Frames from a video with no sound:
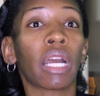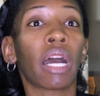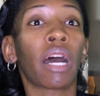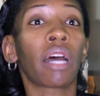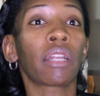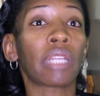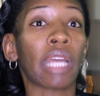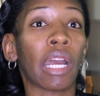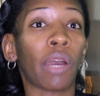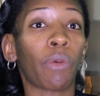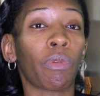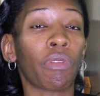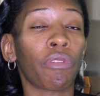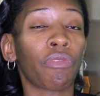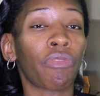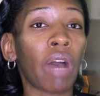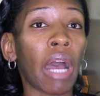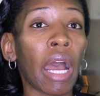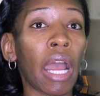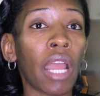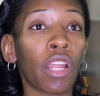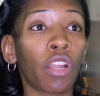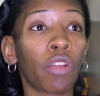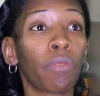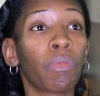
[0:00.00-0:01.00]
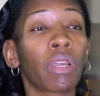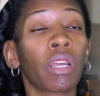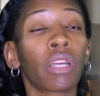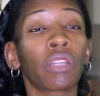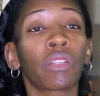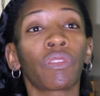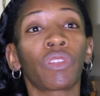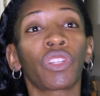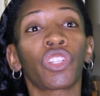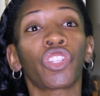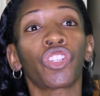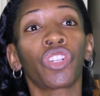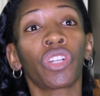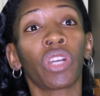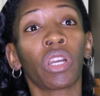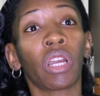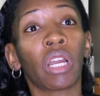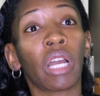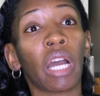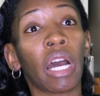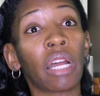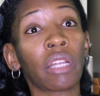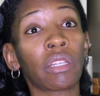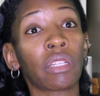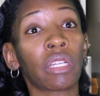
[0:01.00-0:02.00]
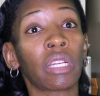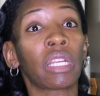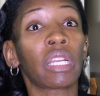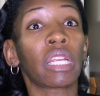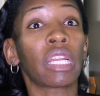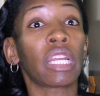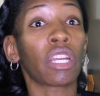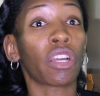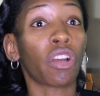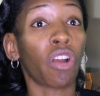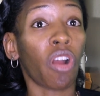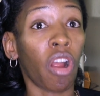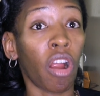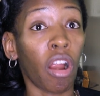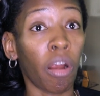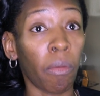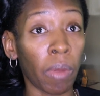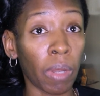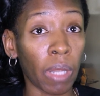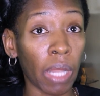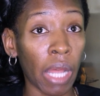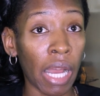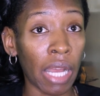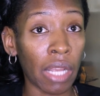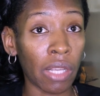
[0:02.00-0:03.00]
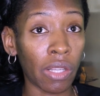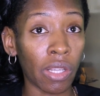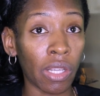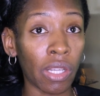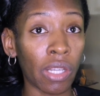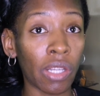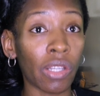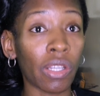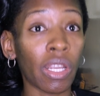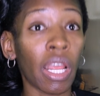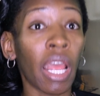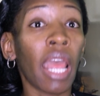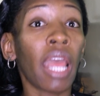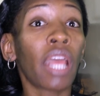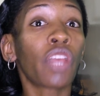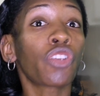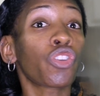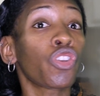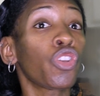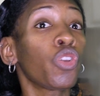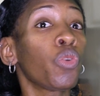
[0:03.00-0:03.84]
contact with fire, because of the sugar content, it caramelizes. So